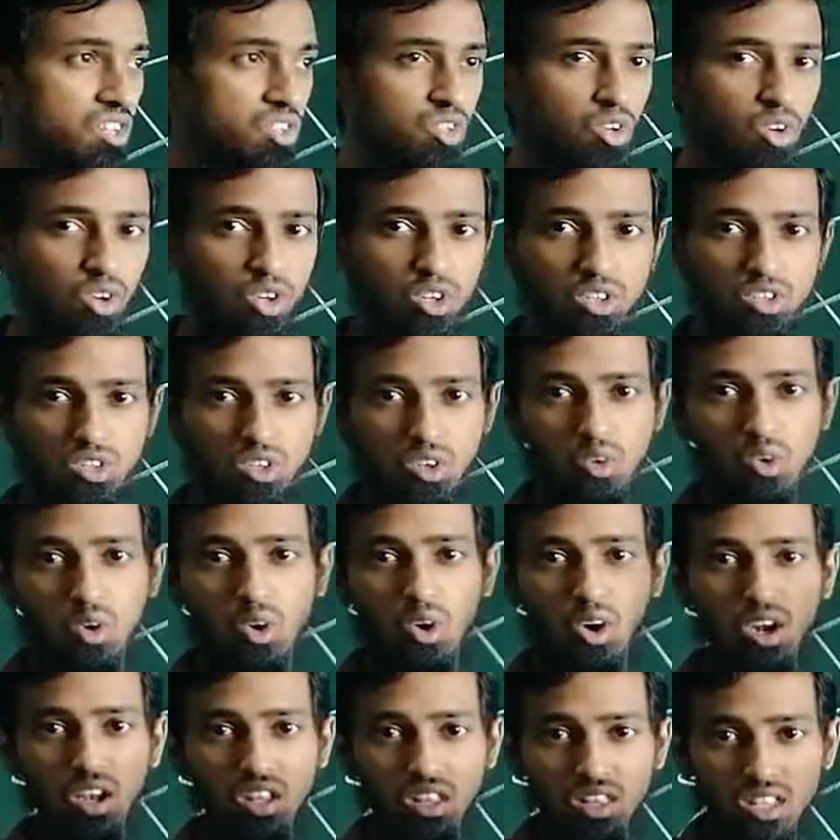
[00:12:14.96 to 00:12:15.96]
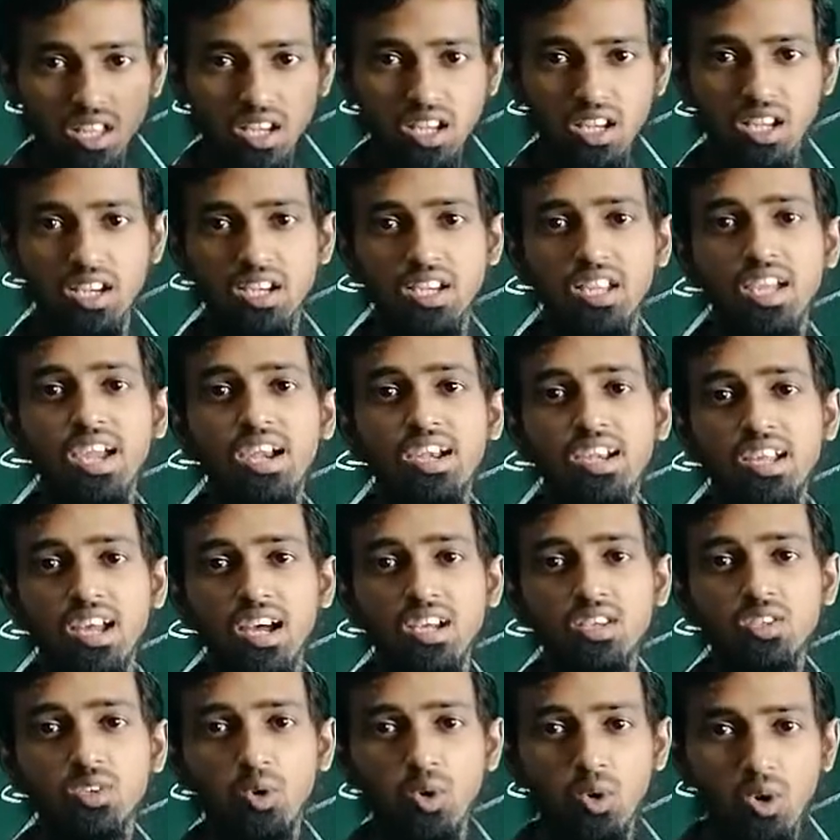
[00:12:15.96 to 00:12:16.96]
Those all the
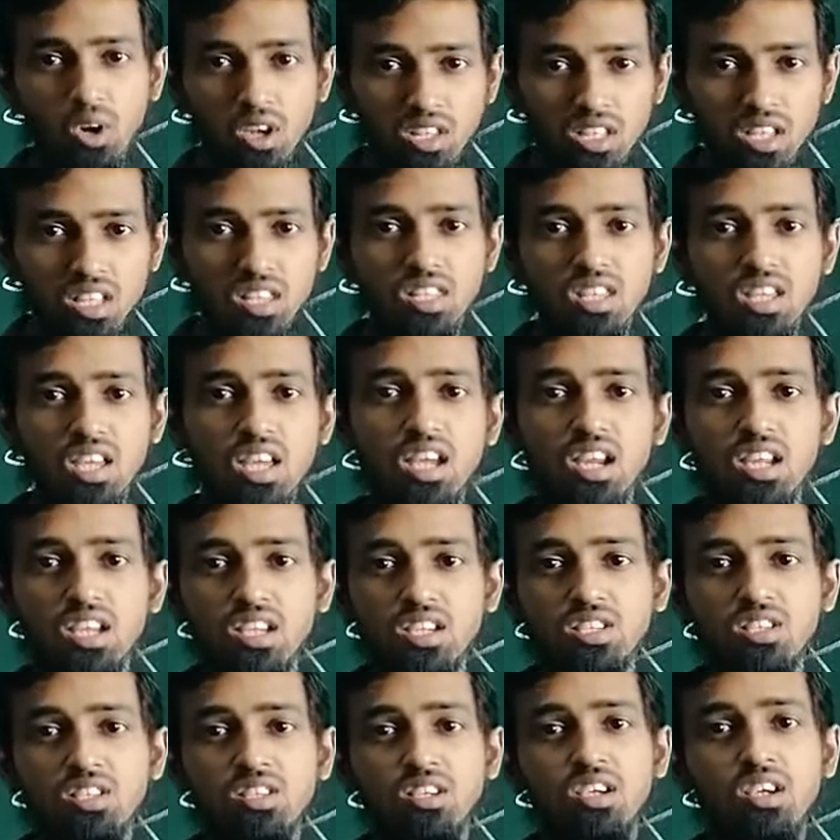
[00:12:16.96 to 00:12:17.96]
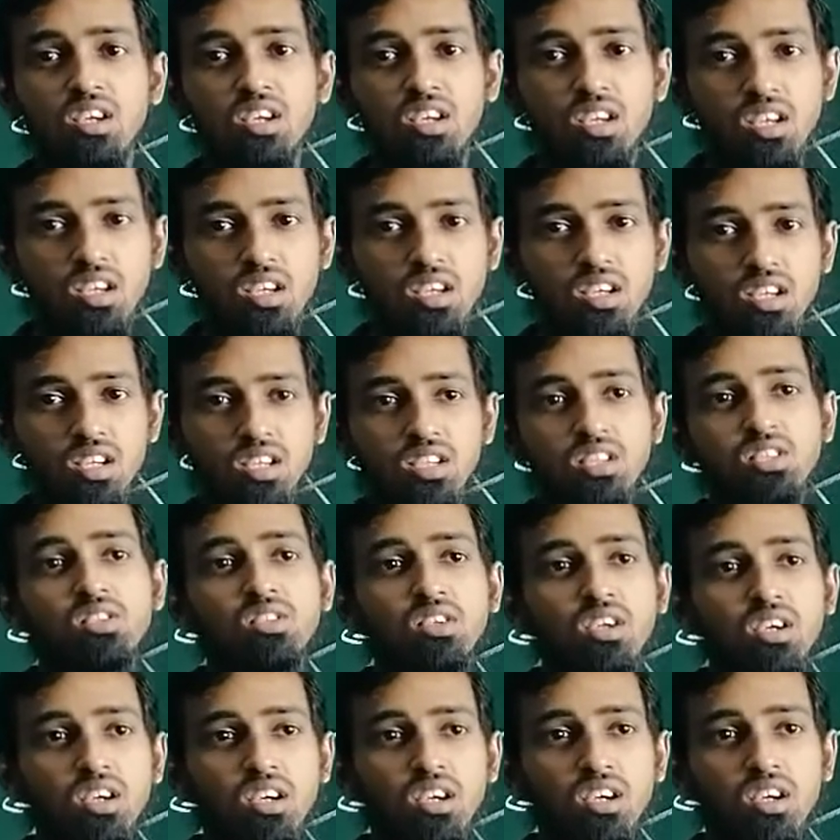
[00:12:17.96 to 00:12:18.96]
data, all the theories
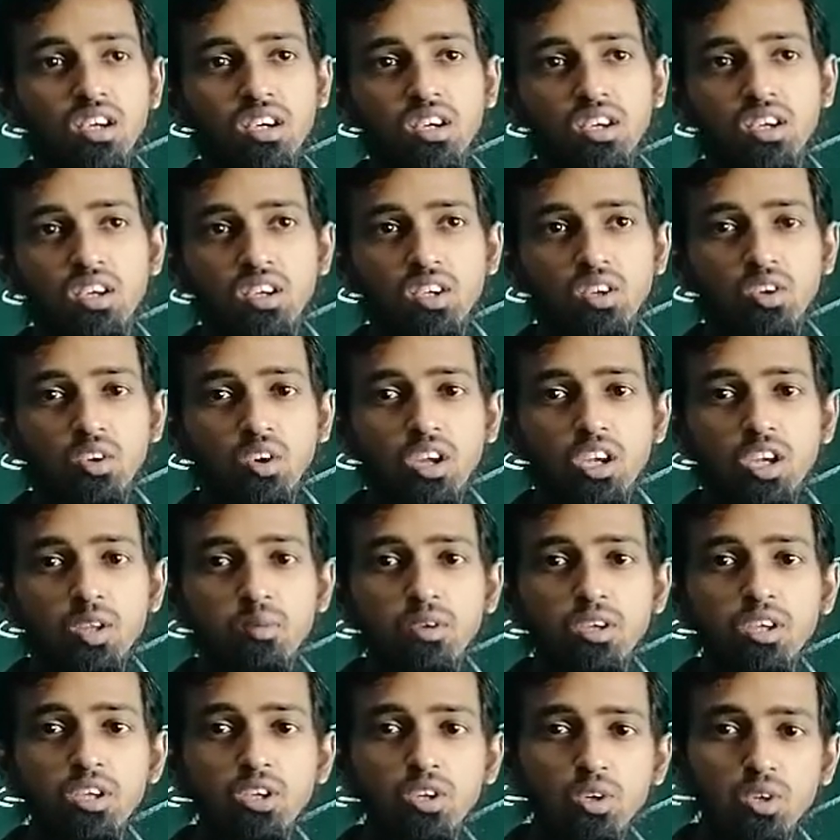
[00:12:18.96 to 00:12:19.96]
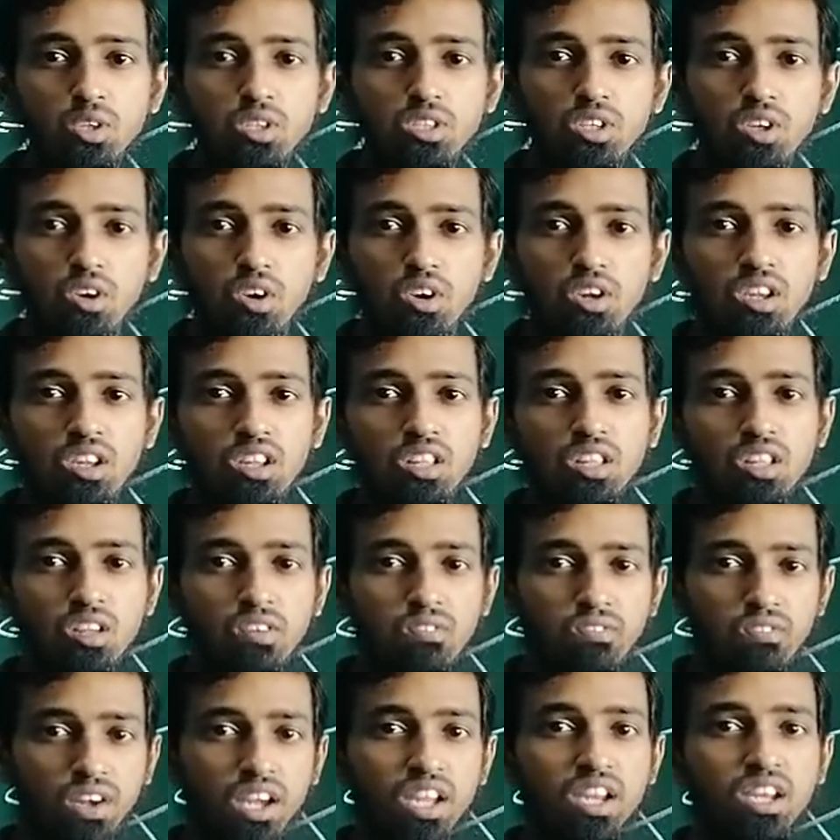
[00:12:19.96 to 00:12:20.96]
is going to be used on
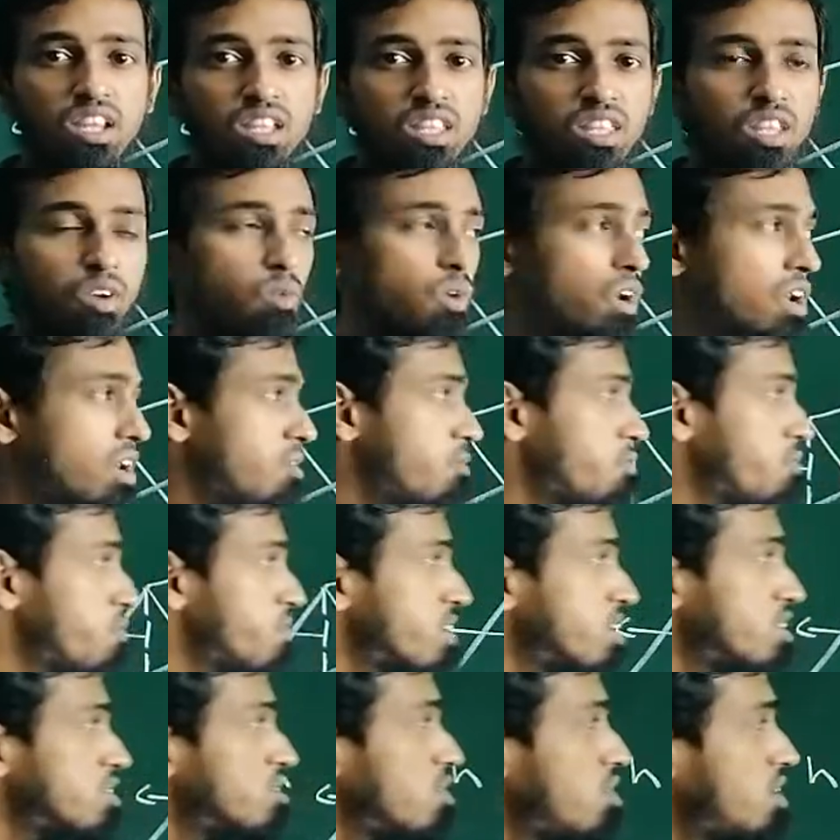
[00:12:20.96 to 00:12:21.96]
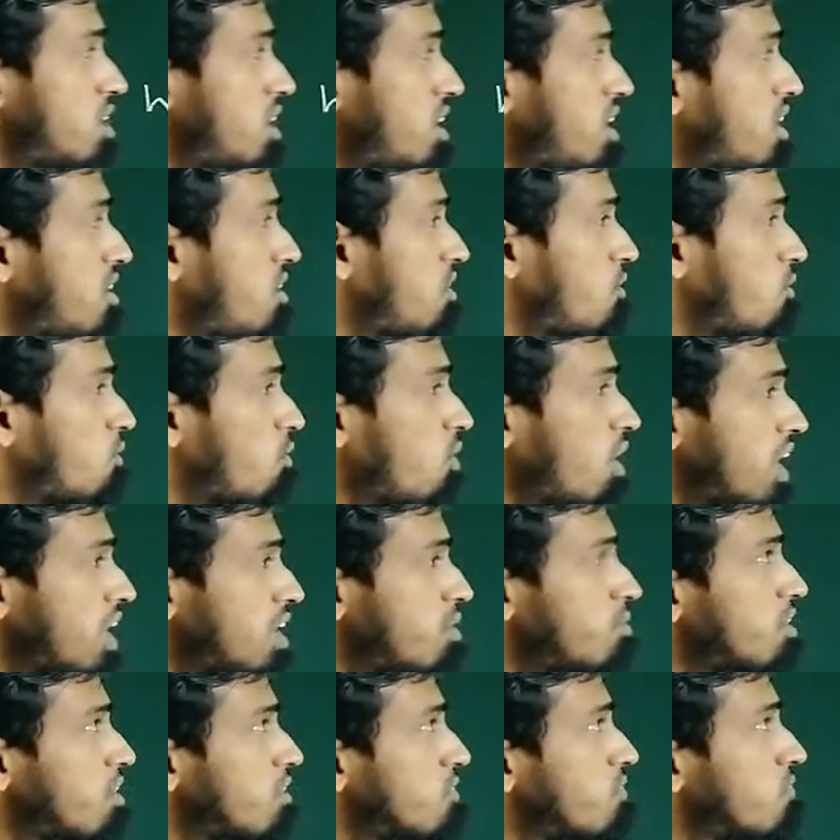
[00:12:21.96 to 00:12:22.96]
finding the volume. So the
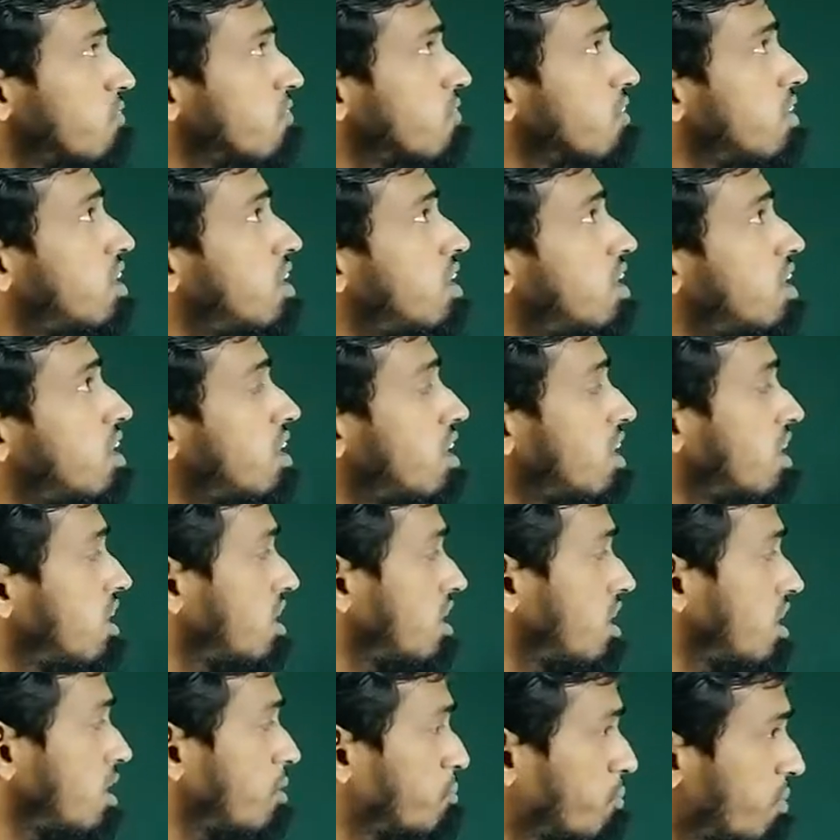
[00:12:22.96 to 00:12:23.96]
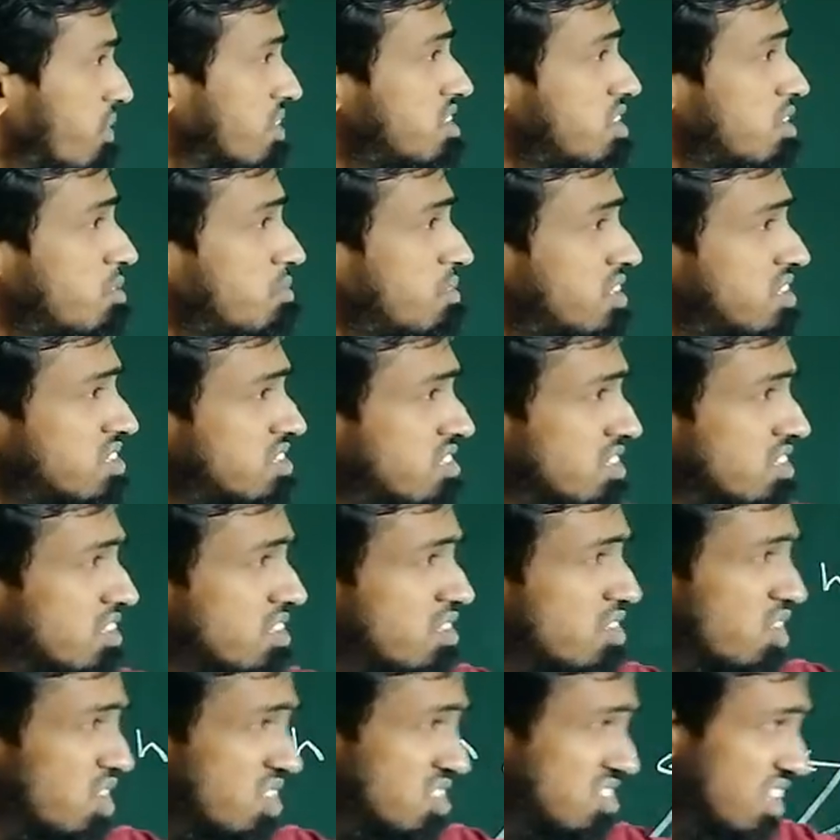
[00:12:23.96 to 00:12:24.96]
volume of prism is
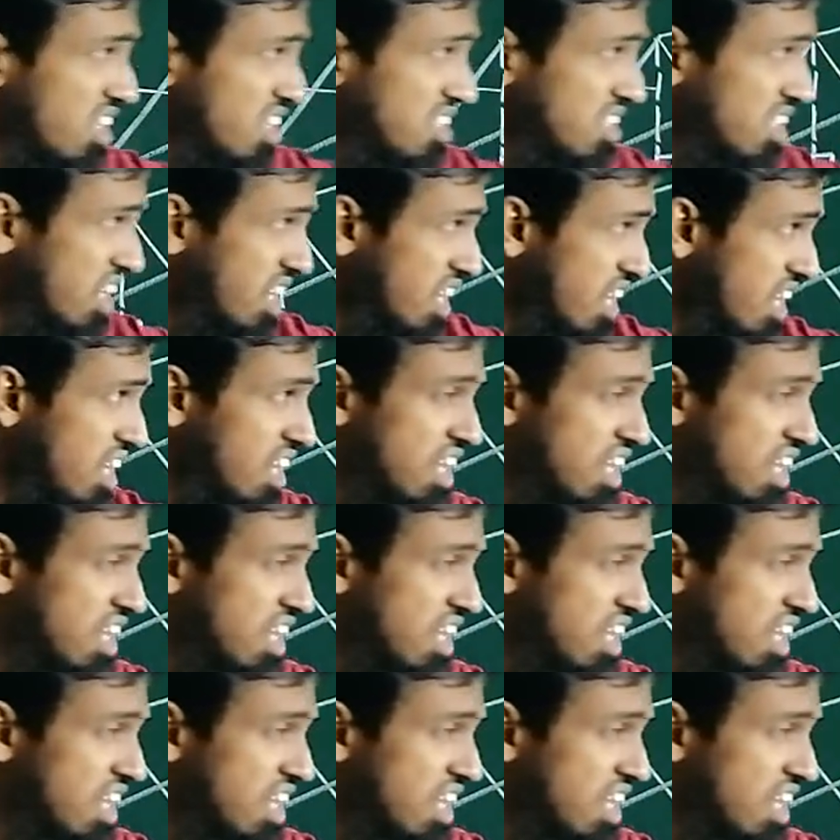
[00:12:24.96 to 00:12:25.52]
cross-sectional